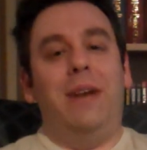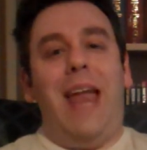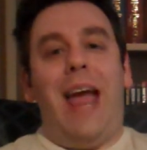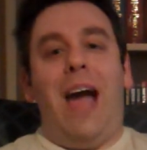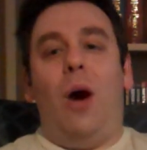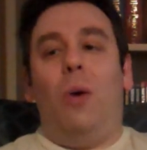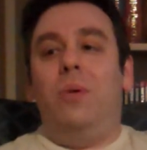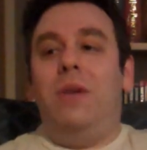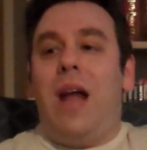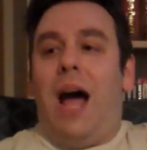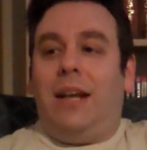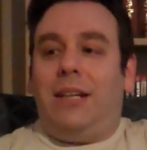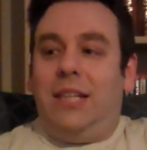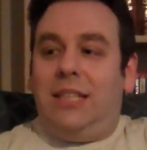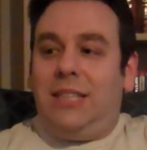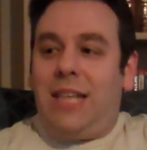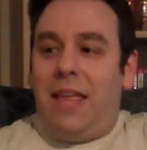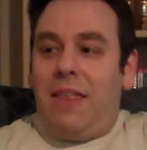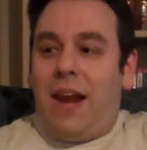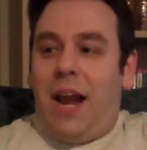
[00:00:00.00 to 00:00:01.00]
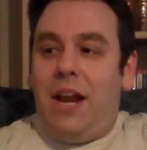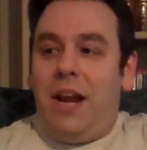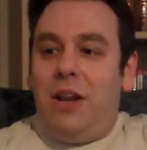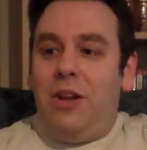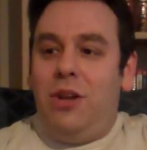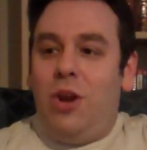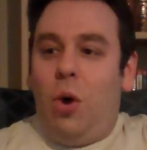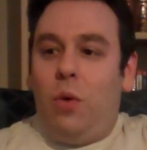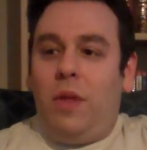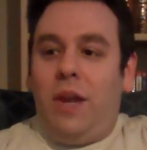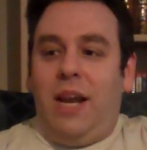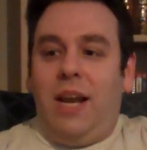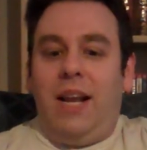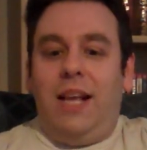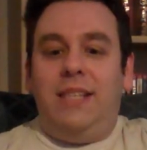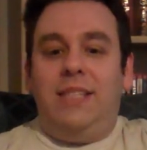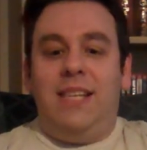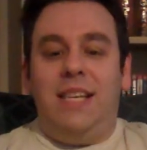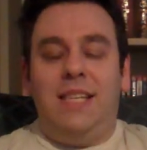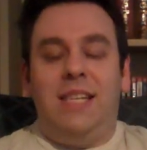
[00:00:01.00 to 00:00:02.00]
Now, not to say that I didn't know that it
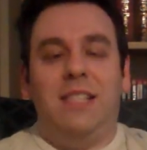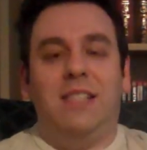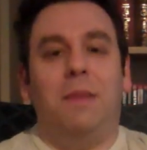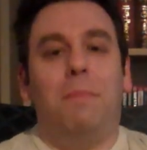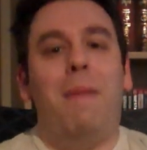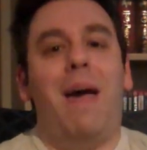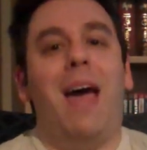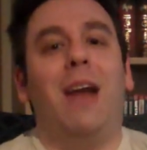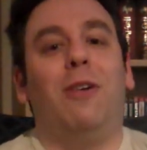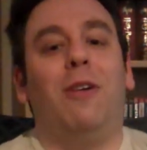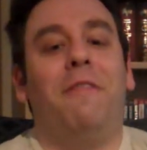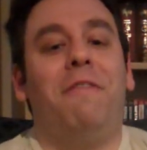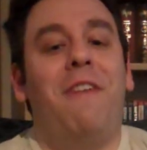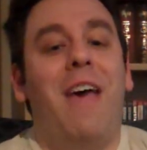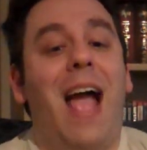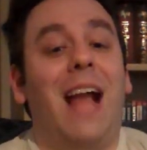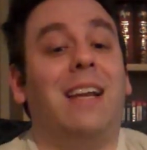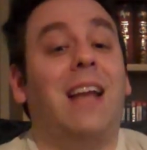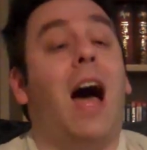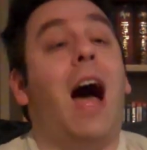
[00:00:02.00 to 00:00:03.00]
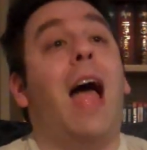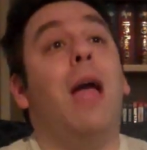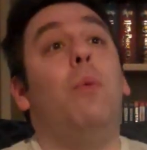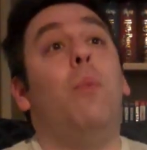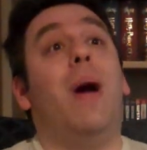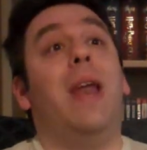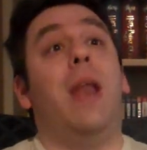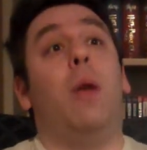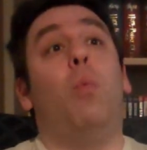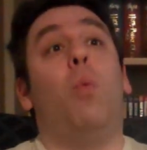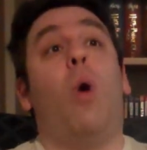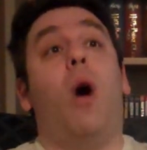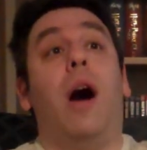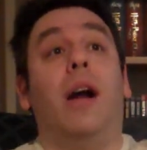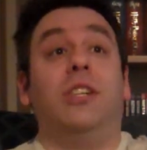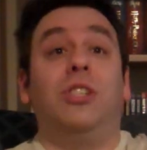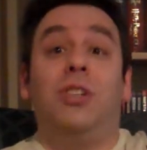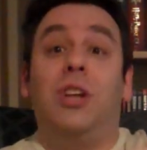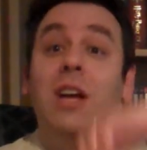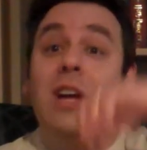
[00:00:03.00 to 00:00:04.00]
exists. As a matter of fact, I went and
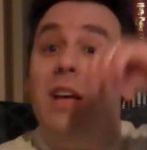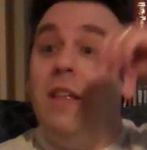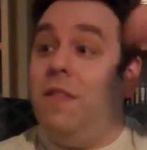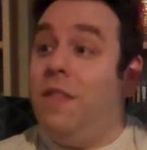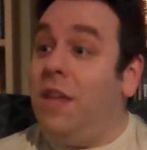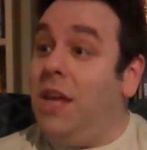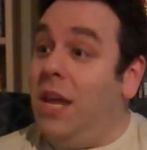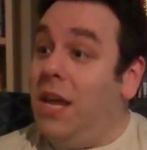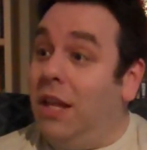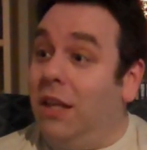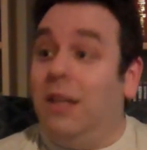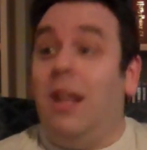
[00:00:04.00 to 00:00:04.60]
watched the